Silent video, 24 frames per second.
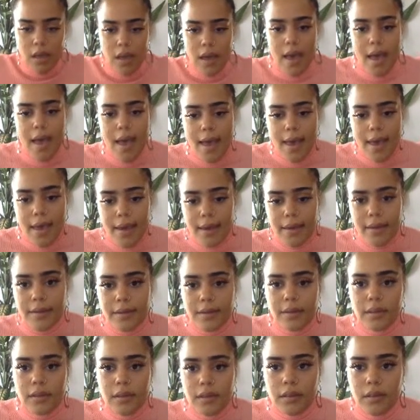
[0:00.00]
And
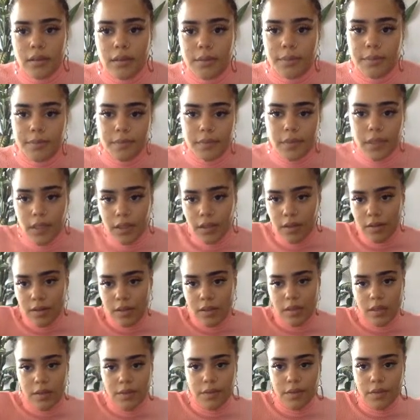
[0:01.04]

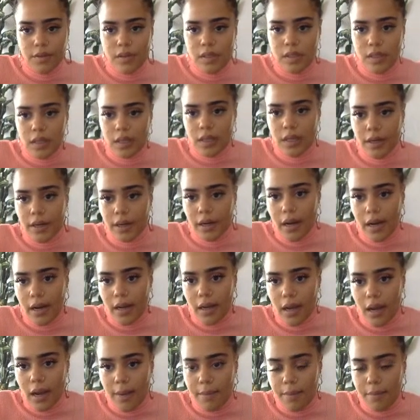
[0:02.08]
if you see here,
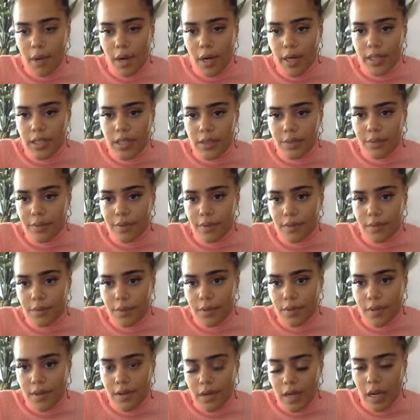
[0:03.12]
I've marked it
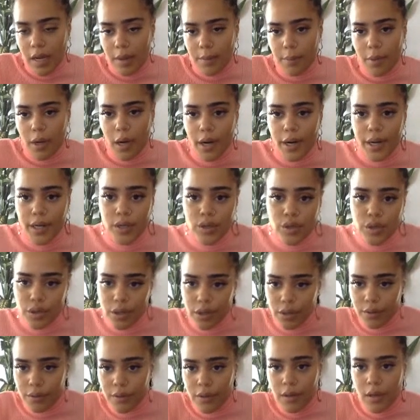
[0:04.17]
with an 8-bar
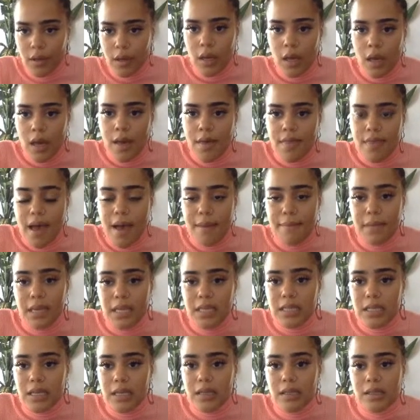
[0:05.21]
intro. That means
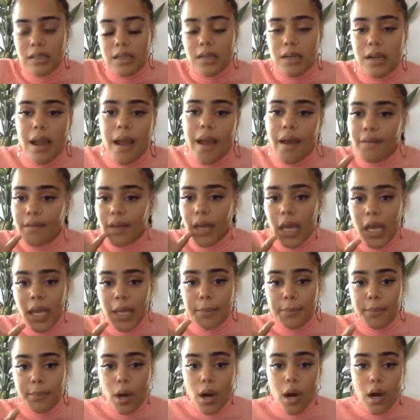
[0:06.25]
that it's going to have
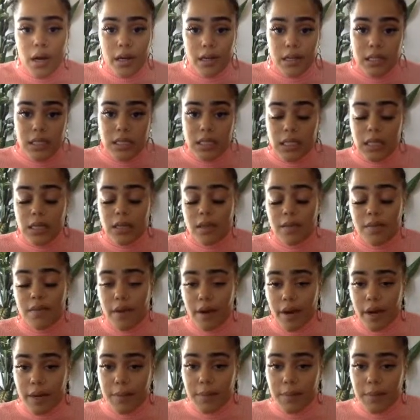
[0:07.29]
8 bars in the very